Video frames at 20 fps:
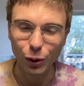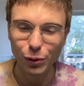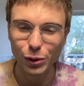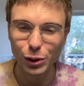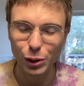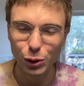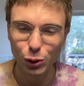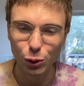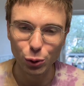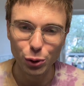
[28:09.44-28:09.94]

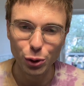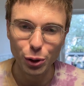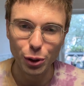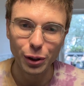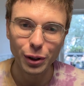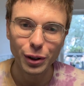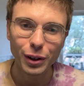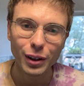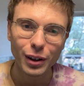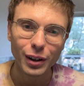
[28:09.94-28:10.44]
the
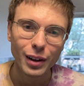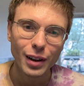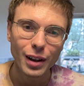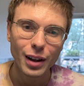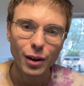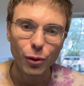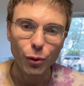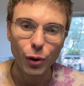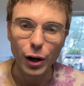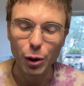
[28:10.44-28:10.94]
studio
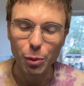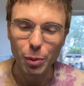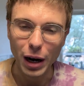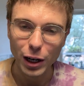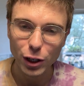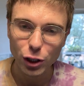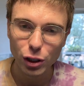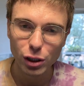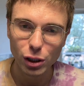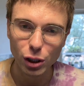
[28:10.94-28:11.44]
very
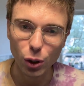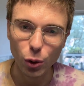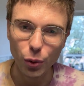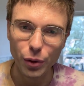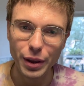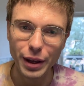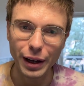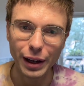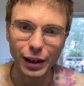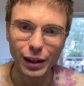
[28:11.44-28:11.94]
much, so
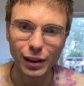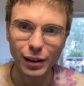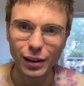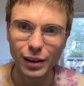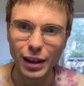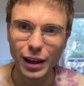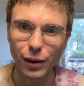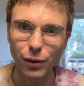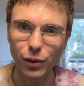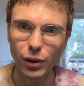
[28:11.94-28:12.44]

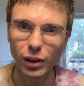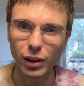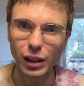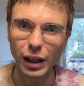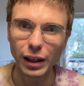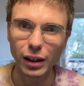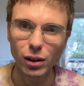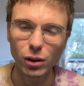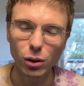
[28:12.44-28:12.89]
they feel like,